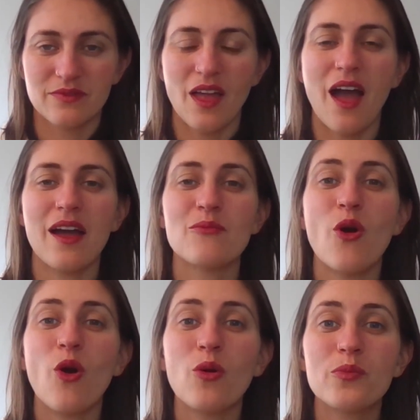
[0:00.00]
I'm
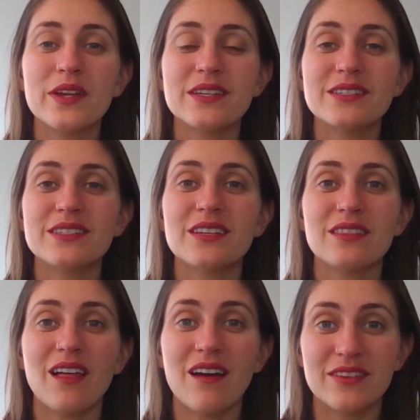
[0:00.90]
open to
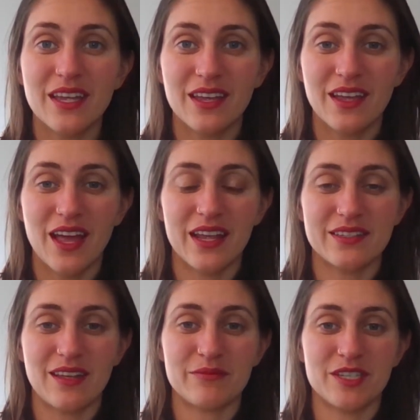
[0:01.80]
loving and
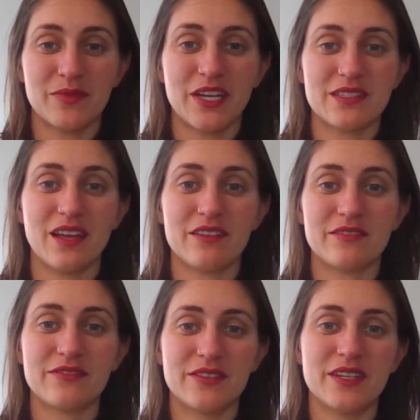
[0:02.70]
accepting myself.
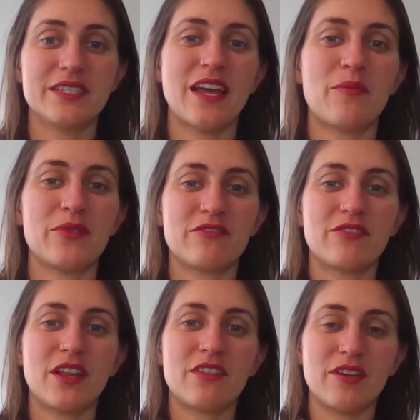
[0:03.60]
Tapping the front
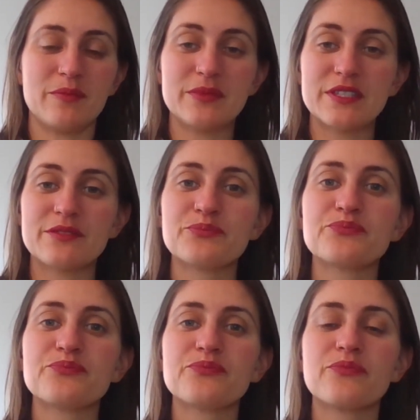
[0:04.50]
of the ribs.
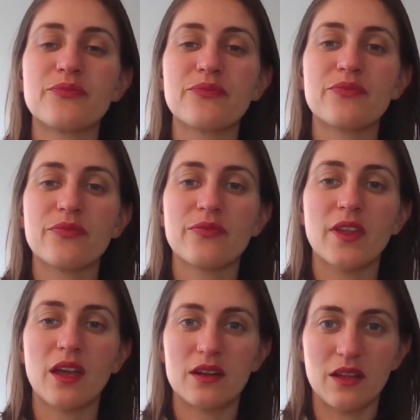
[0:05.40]

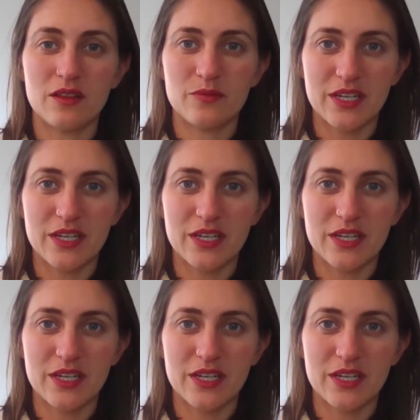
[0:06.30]
Another big